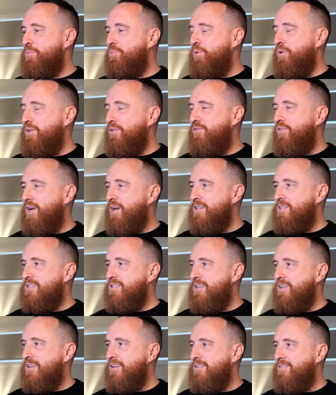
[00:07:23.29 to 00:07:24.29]
a pretty
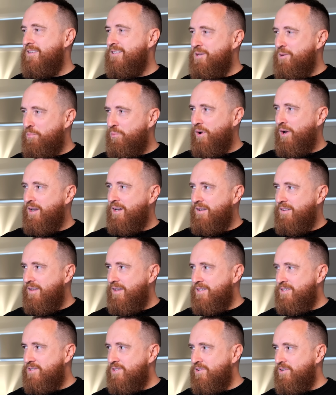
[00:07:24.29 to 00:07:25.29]
face. There's a brain in
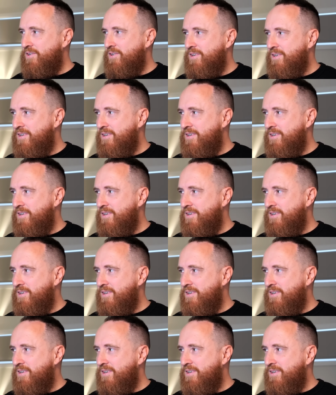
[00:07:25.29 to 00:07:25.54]
there too.